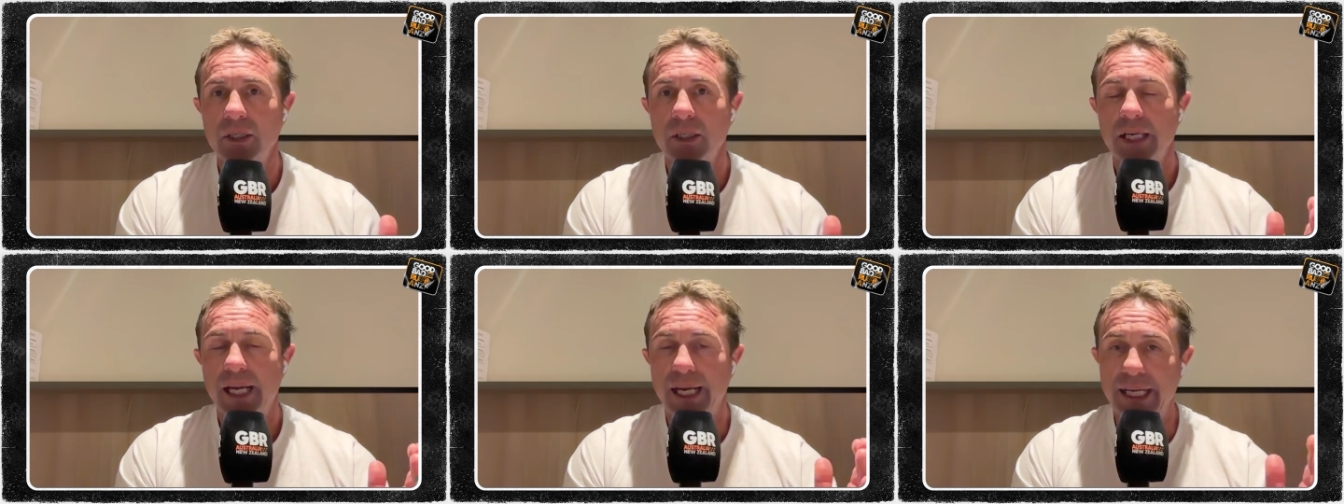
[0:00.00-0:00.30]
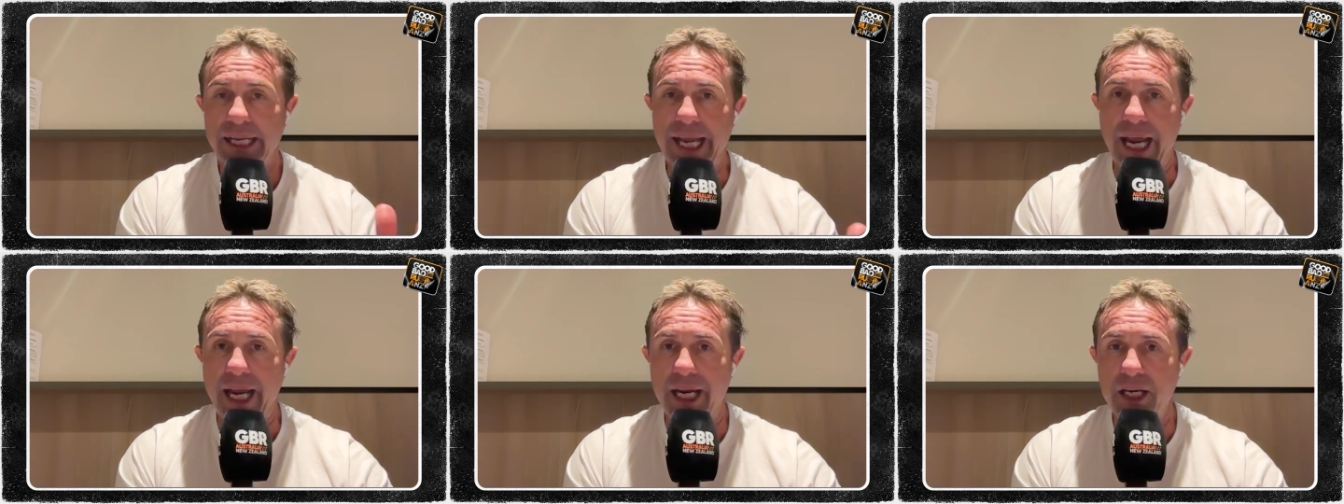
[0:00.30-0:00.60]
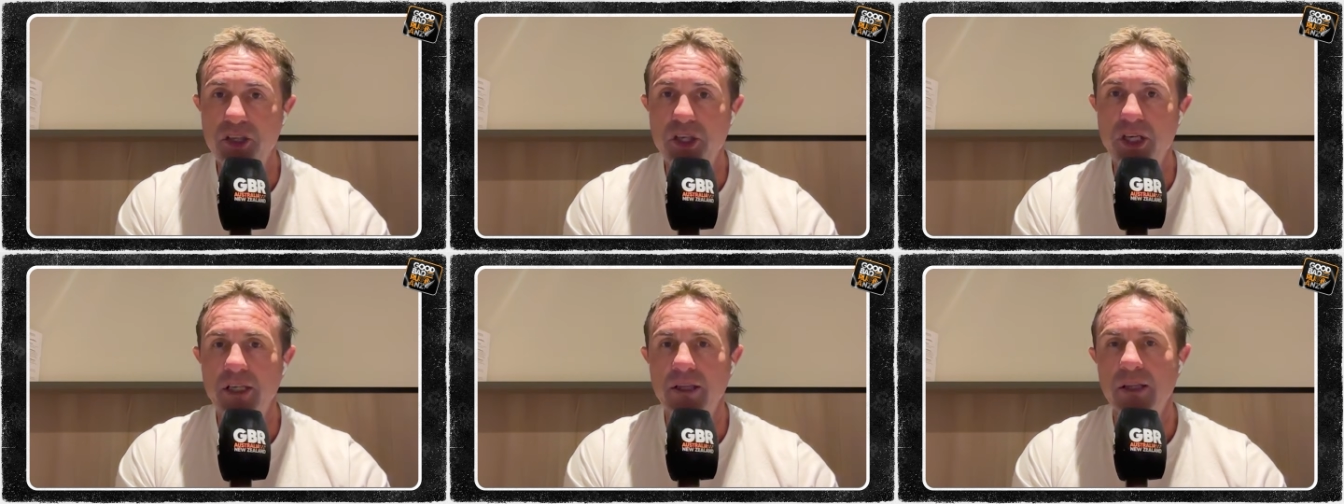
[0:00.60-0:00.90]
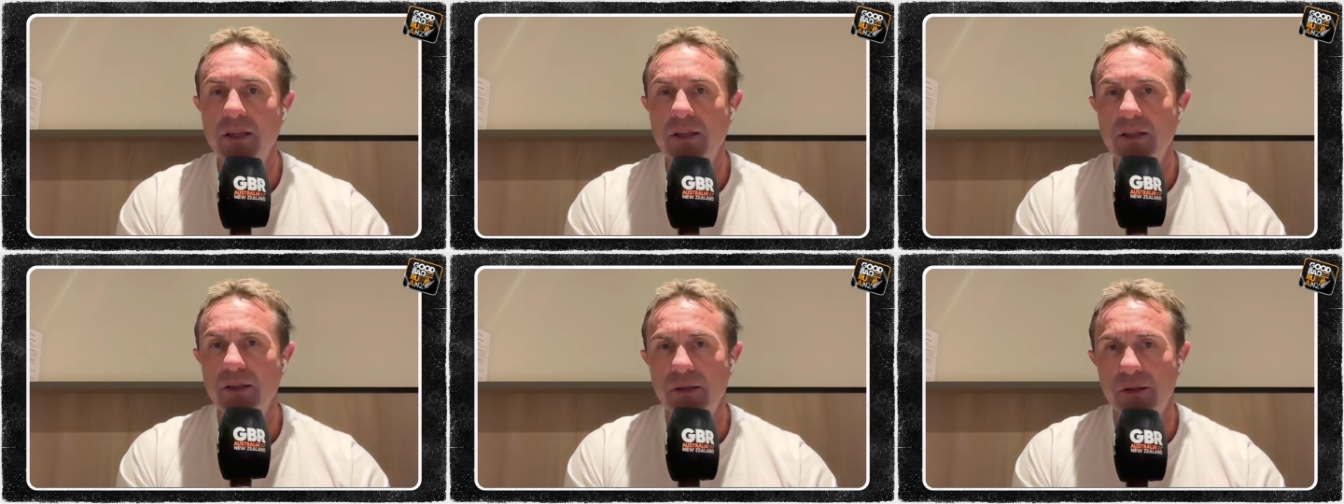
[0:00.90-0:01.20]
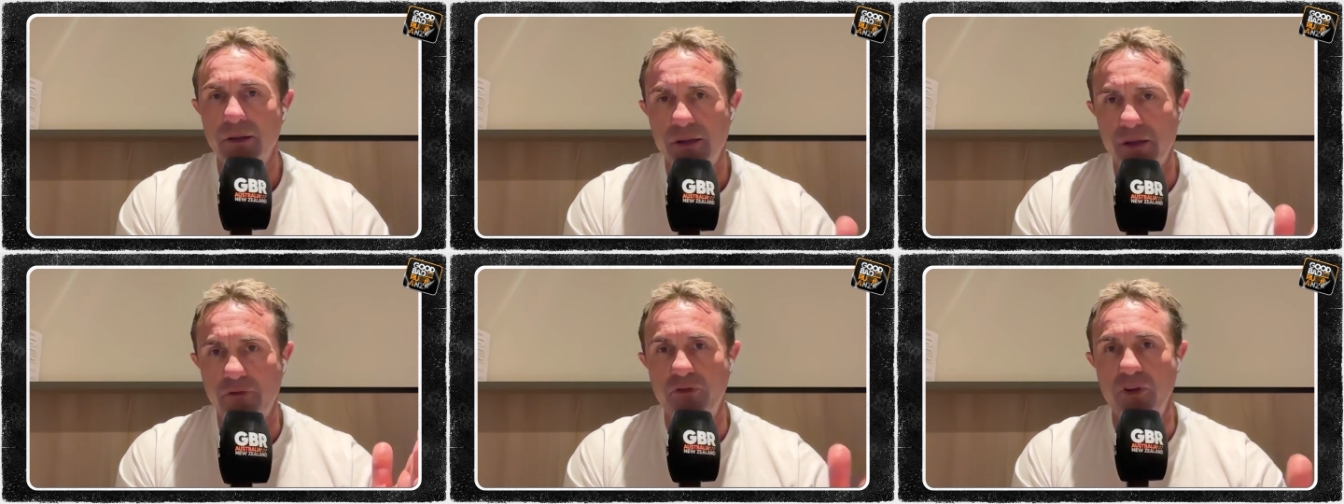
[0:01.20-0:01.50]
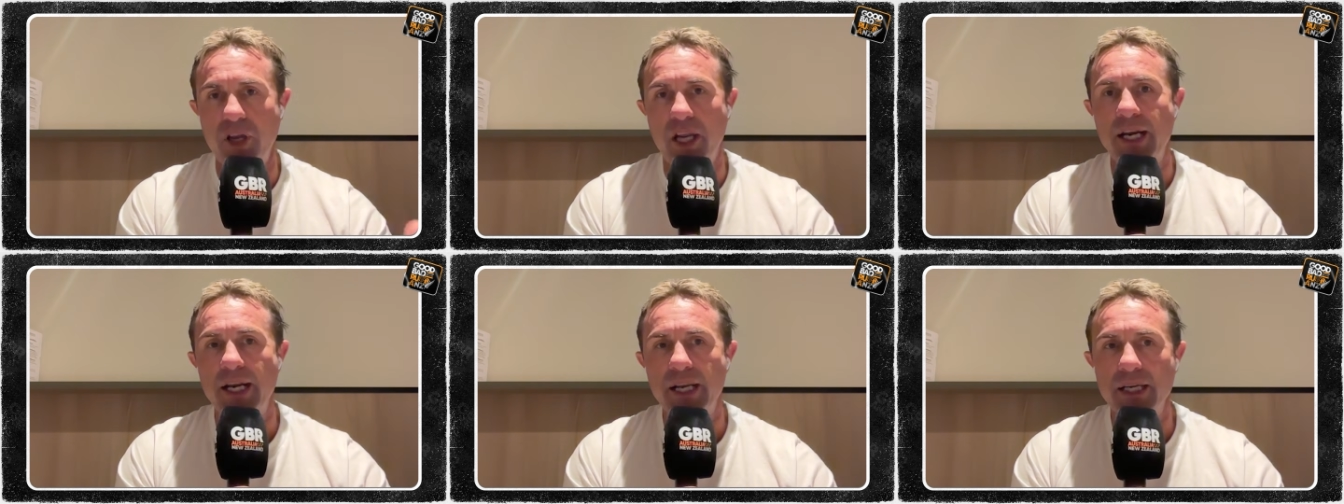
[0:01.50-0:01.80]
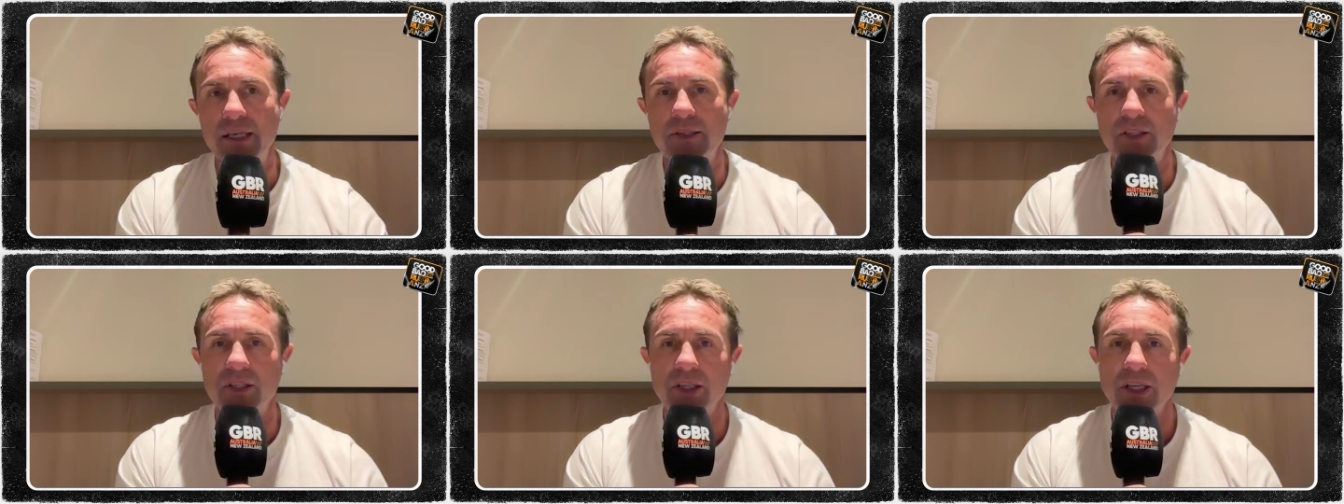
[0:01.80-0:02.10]
engaging
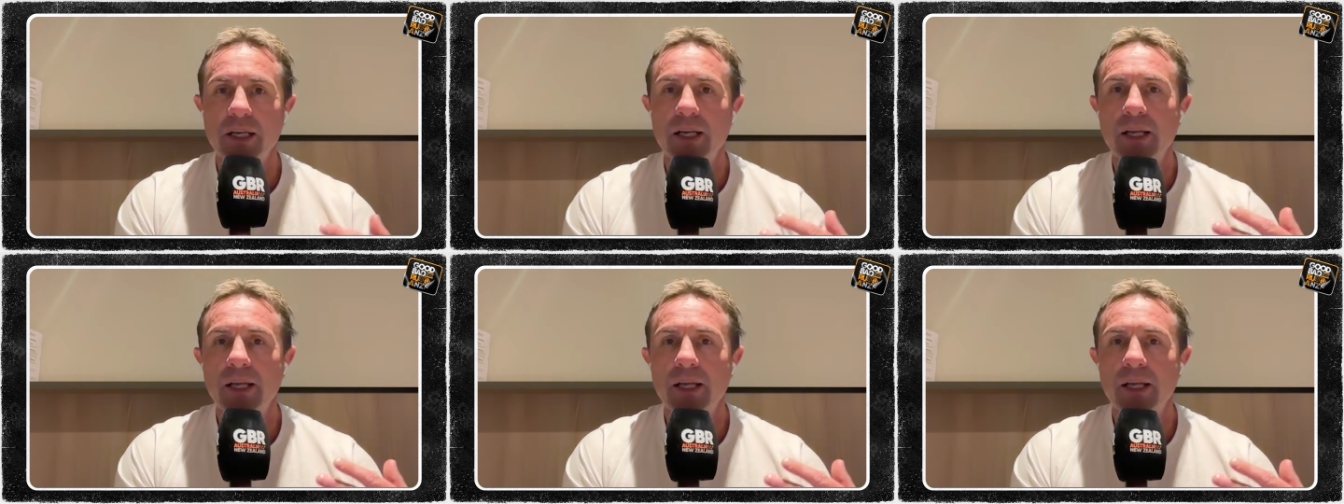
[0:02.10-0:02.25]
defenders,